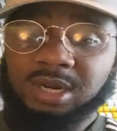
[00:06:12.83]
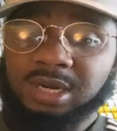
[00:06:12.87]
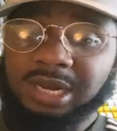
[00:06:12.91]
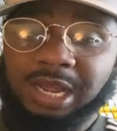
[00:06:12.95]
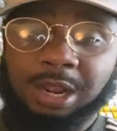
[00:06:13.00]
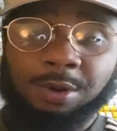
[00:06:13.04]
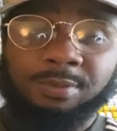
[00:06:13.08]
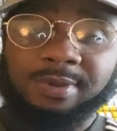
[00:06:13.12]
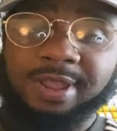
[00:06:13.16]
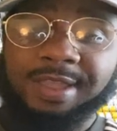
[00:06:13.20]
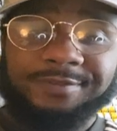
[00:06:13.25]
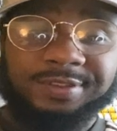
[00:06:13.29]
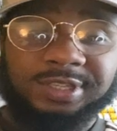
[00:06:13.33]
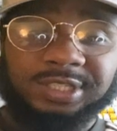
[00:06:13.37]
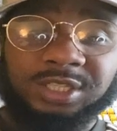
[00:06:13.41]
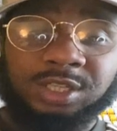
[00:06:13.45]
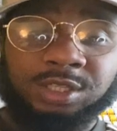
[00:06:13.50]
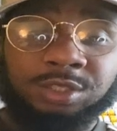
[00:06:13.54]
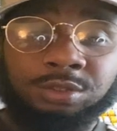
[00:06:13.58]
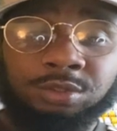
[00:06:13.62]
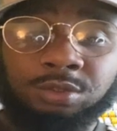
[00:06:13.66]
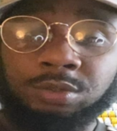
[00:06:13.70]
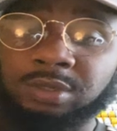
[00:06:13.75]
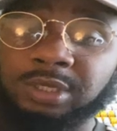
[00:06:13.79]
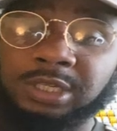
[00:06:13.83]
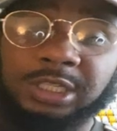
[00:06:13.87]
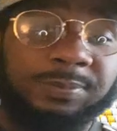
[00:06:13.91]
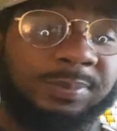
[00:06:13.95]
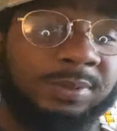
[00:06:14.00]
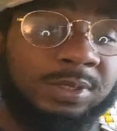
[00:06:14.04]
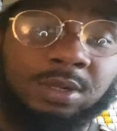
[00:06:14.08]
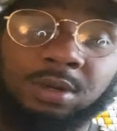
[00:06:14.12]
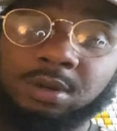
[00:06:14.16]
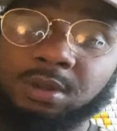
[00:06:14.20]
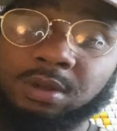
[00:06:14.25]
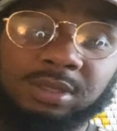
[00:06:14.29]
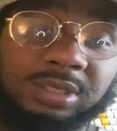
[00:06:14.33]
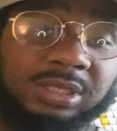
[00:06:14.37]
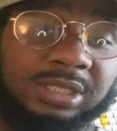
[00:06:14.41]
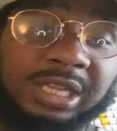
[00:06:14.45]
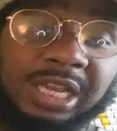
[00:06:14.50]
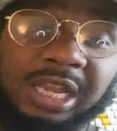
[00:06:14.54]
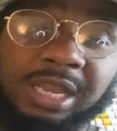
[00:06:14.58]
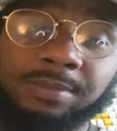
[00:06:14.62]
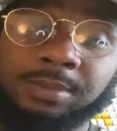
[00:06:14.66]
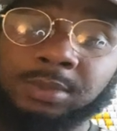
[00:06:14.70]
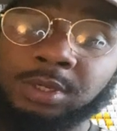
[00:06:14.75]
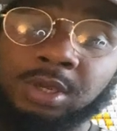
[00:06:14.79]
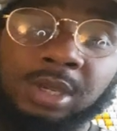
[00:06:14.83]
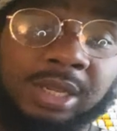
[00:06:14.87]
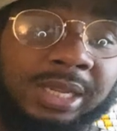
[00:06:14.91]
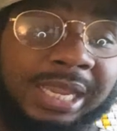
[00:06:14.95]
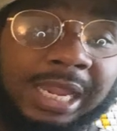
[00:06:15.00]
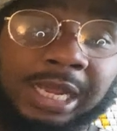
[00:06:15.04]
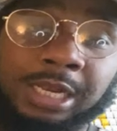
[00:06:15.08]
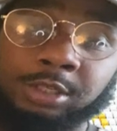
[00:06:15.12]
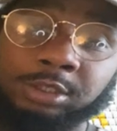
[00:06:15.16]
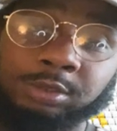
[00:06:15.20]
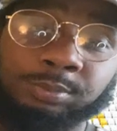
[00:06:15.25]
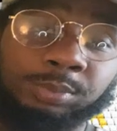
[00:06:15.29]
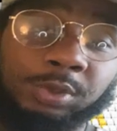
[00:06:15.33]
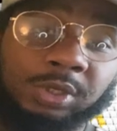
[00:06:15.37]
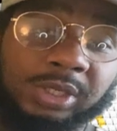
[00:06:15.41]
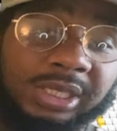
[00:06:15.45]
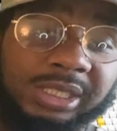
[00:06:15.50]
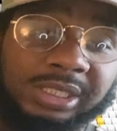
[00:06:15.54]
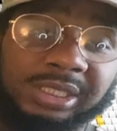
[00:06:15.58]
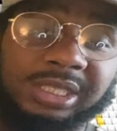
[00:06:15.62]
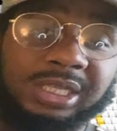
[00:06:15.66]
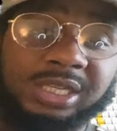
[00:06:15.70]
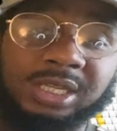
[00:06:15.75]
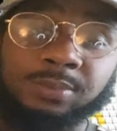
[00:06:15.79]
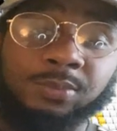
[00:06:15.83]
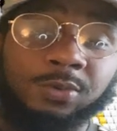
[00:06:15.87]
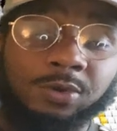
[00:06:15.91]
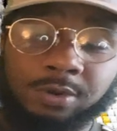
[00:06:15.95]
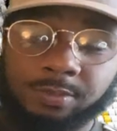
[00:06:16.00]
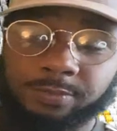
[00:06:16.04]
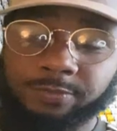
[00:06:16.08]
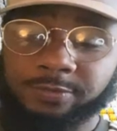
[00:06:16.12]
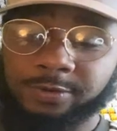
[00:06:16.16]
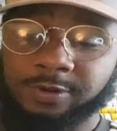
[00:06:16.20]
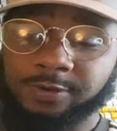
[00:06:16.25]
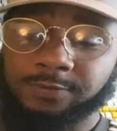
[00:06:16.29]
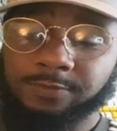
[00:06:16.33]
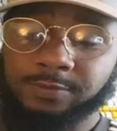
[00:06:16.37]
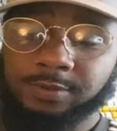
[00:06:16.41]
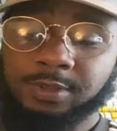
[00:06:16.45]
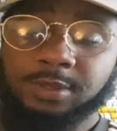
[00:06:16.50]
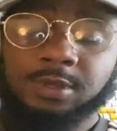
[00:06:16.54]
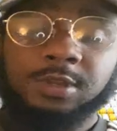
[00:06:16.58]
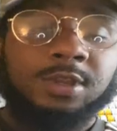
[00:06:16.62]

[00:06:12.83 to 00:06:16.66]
now we haven't seen you and it's been a long time, you ain't getting those bookings anymore, bruv.